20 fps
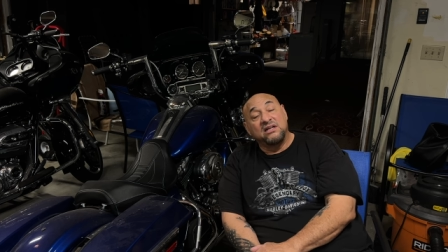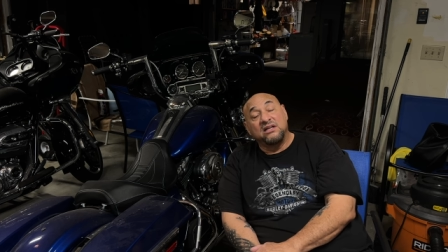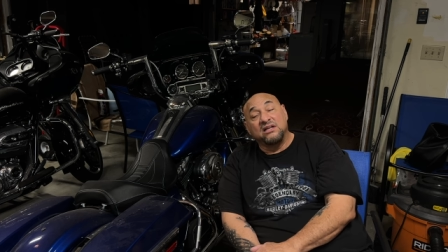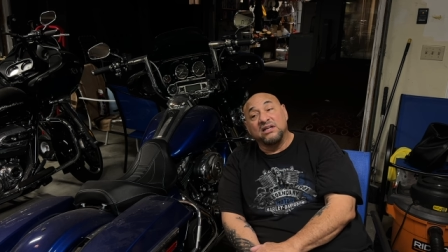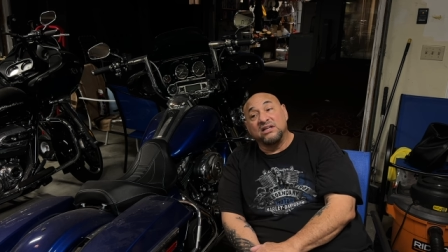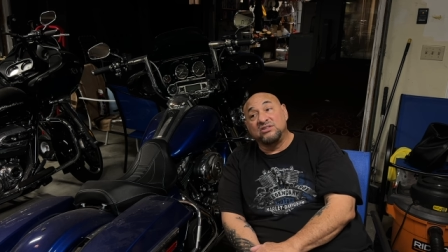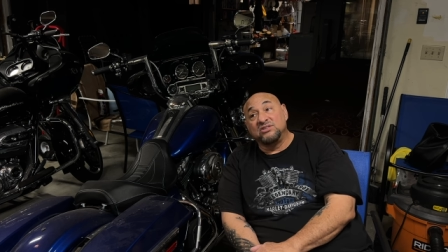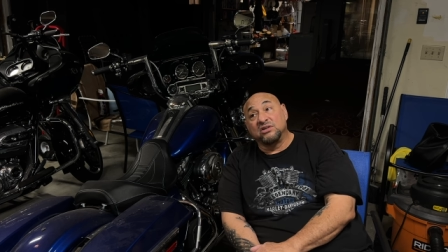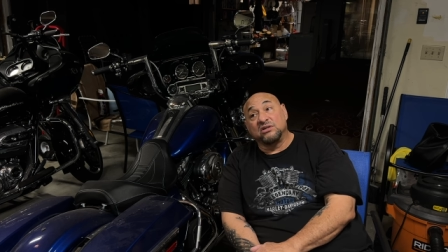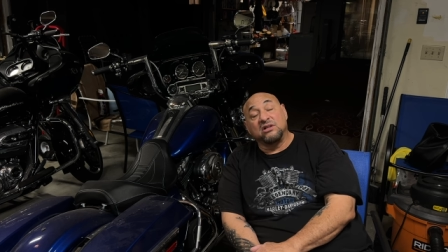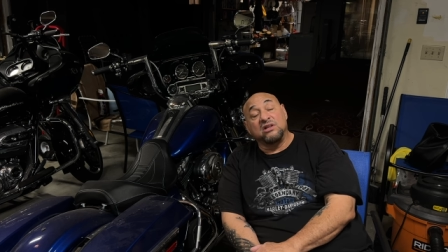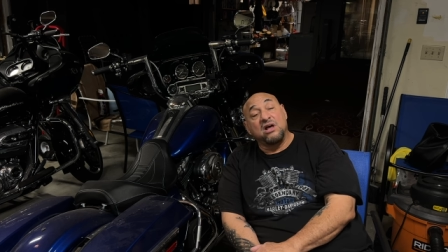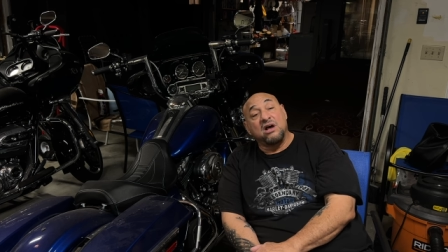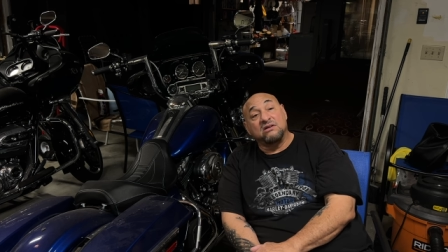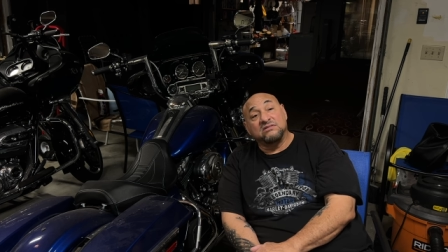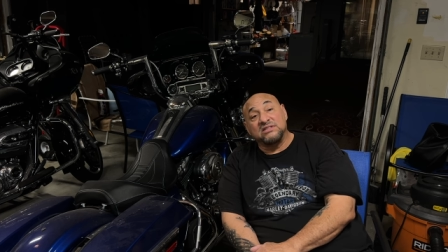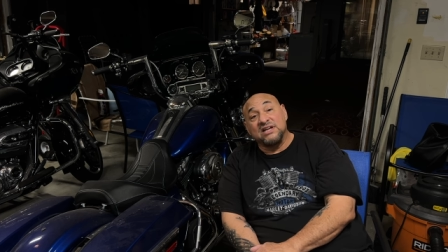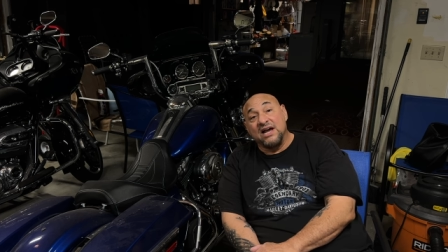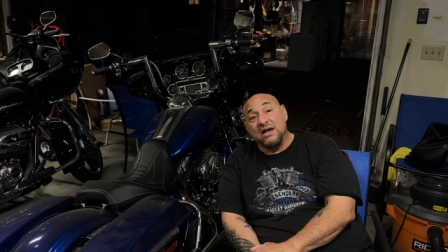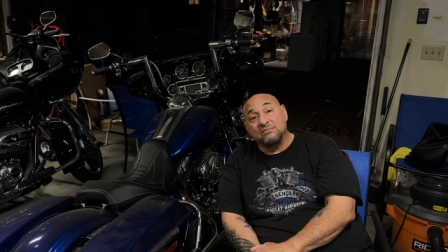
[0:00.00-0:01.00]
It took a
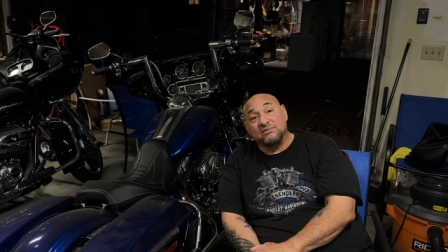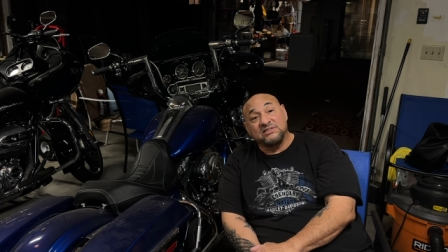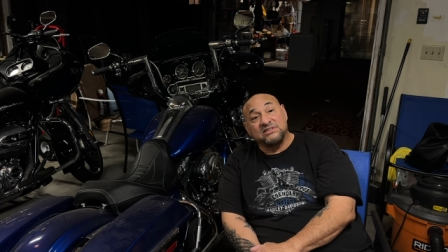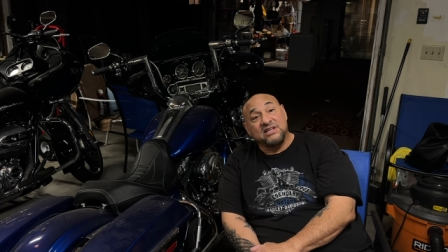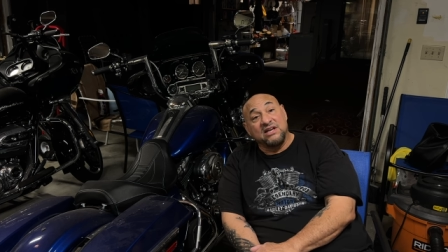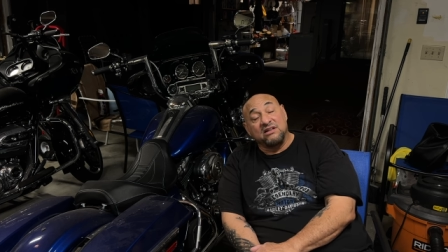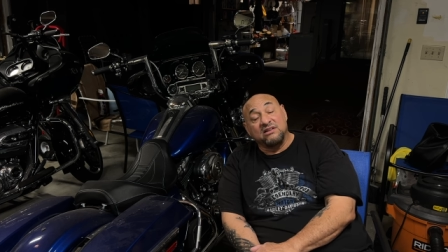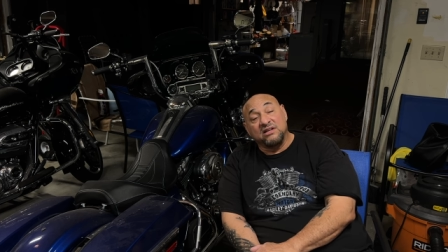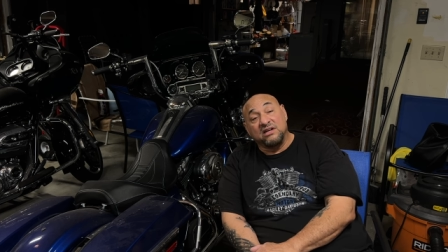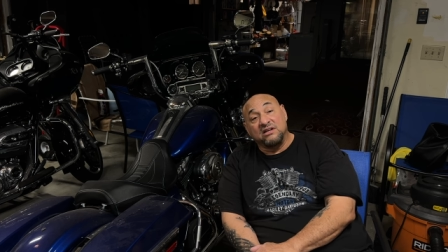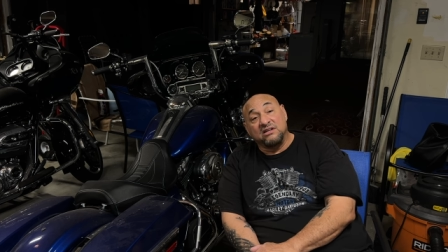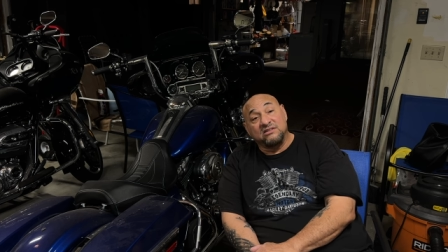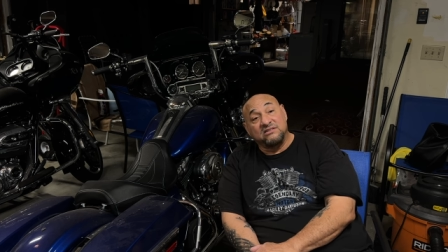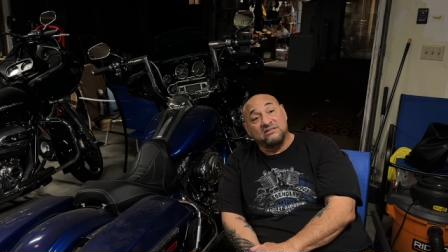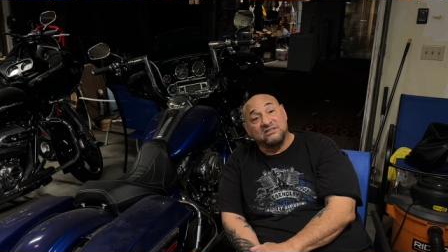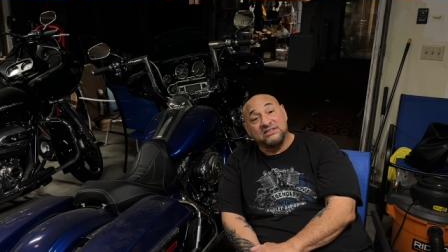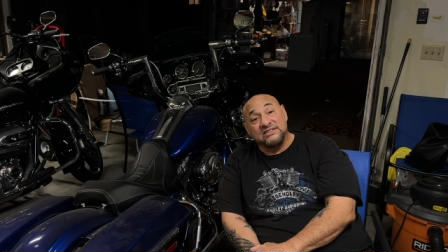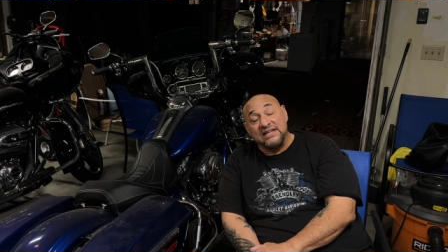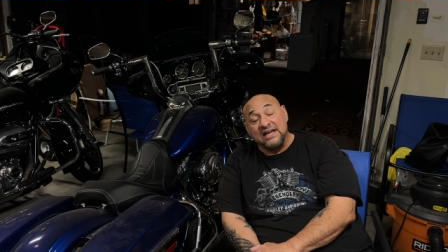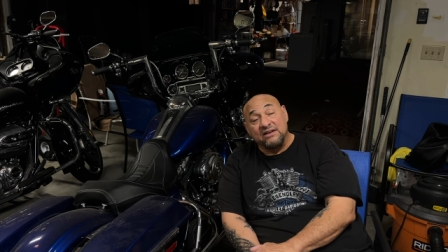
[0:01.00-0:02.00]
long time to sell the
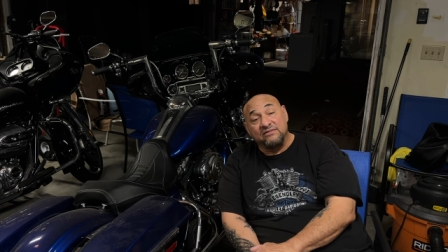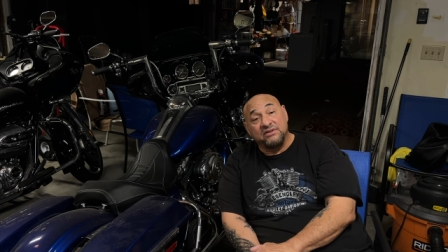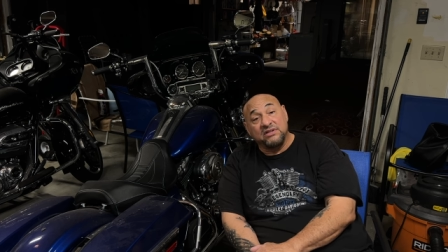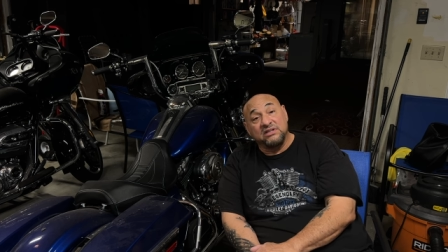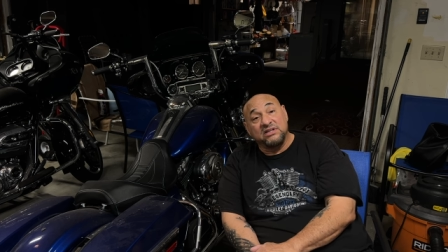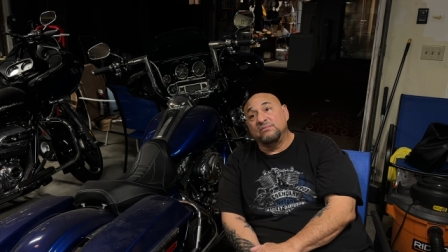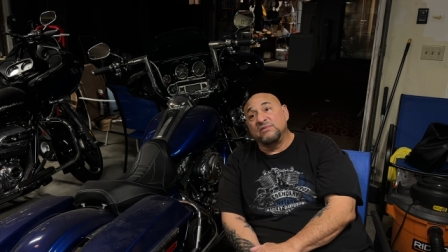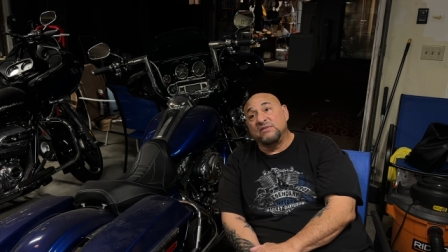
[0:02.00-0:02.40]
107.